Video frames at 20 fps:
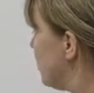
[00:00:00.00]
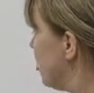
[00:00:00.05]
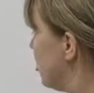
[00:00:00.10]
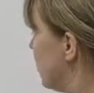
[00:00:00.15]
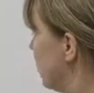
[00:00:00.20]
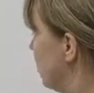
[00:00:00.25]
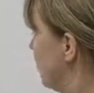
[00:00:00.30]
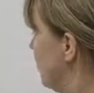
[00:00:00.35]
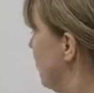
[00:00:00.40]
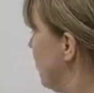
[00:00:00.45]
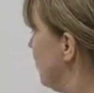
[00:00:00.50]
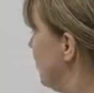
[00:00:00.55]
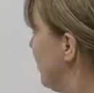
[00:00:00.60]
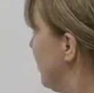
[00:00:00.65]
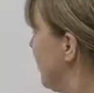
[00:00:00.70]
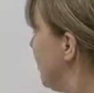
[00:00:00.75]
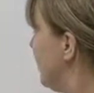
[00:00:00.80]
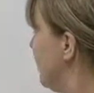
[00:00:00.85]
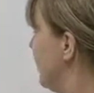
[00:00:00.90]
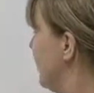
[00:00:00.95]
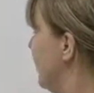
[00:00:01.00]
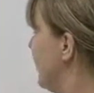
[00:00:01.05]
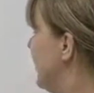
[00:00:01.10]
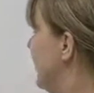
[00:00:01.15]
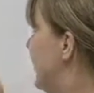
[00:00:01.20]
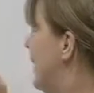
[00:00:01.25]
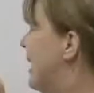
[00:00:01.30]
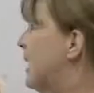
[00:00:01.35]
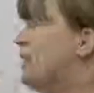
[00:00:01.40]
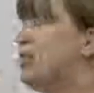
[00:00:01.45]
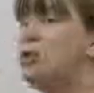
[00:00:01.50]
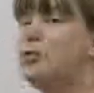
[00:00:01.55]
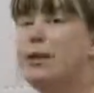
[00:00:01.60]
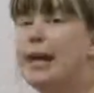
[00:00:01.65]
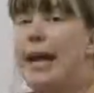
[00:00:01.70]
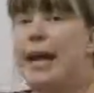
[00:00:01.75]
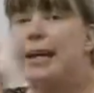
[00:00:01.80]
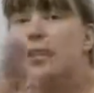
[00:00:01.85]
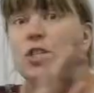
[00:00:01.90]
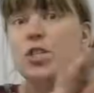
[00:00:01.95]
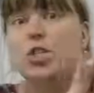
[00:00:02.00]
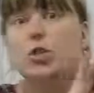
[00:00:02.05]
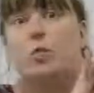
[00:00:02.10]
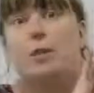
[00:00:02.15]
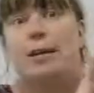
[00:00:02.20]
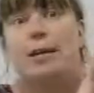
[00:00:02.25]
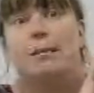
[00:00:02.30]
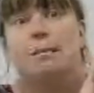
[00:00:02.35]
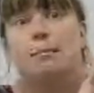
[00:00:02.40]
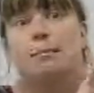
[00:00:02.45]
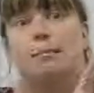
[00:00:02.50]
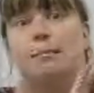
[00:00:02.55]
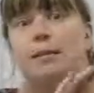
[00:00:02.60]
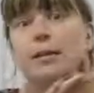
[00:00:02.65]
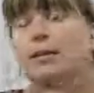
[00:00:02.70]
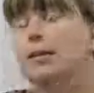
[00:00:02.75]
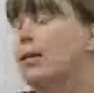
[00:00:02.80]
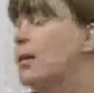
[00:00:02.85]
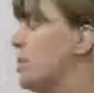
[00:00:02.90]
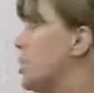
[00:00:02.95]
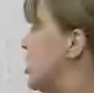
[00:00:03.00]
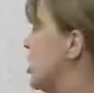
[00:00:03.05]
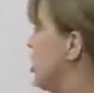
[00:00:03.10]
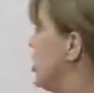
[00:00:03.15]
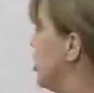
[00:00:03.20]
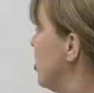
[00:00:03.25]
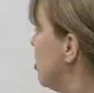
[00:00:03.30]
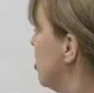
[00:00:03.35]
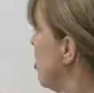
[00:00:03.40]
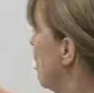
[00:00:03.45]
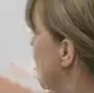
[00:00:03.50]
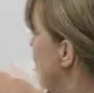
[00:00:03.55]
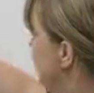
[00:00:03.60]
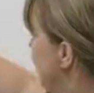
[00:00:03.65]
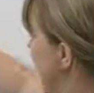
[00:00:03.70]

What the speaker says: There's a river and you can't swim. So you're going